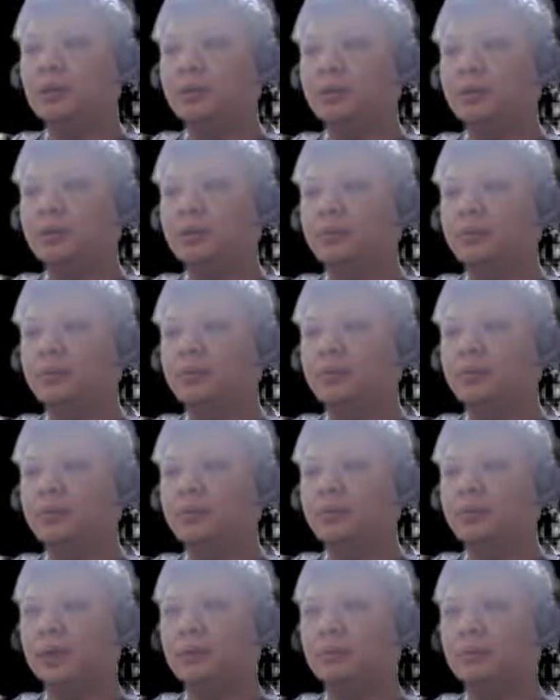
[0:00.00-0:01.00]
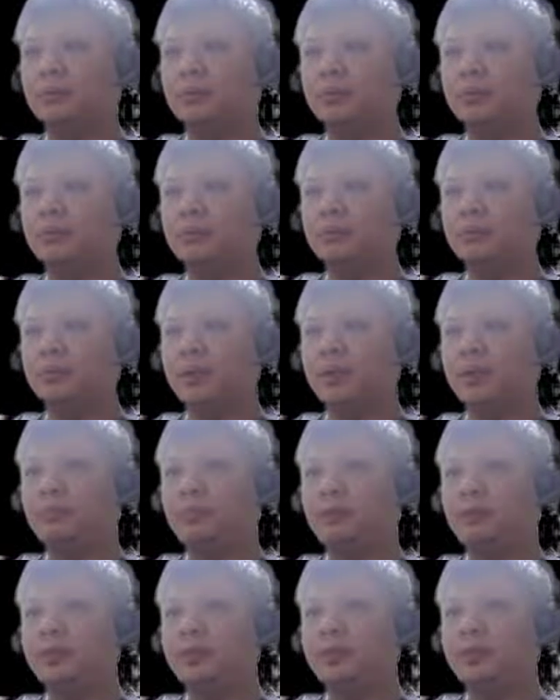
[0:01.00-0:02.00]
the red will play p7
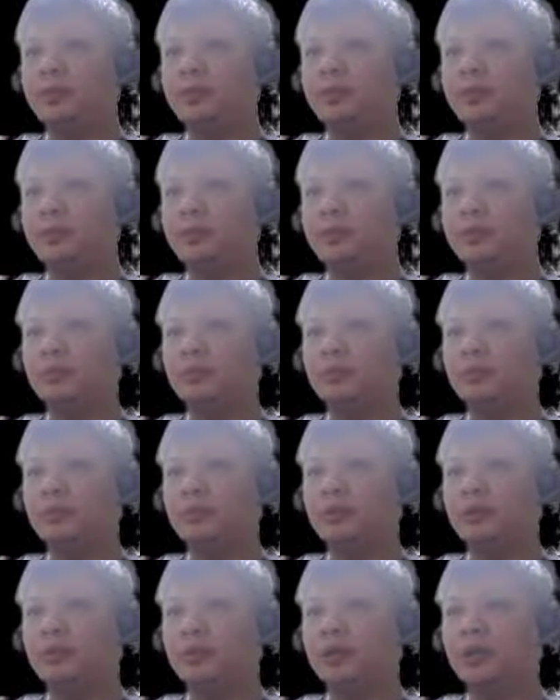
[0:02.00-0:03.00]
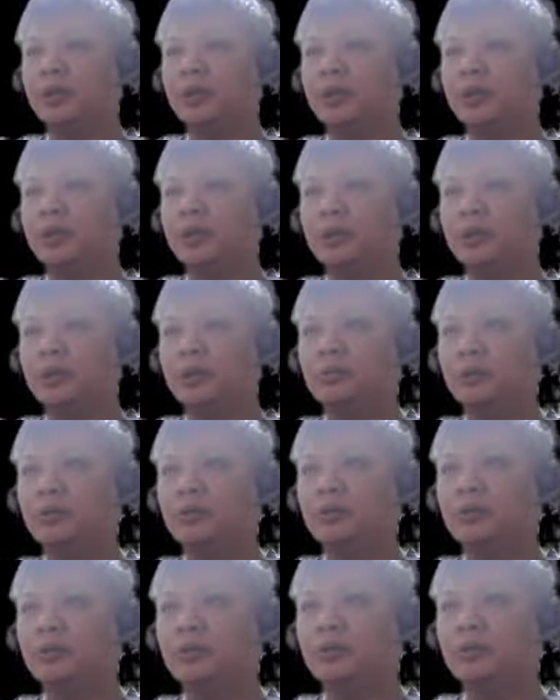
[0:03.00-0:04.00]
plus 1 for the double-headed snake pawns to limit
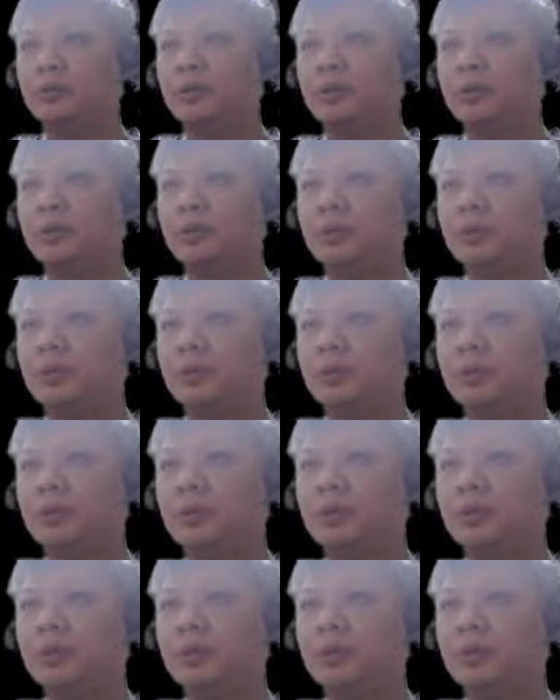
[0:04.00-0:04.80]
both the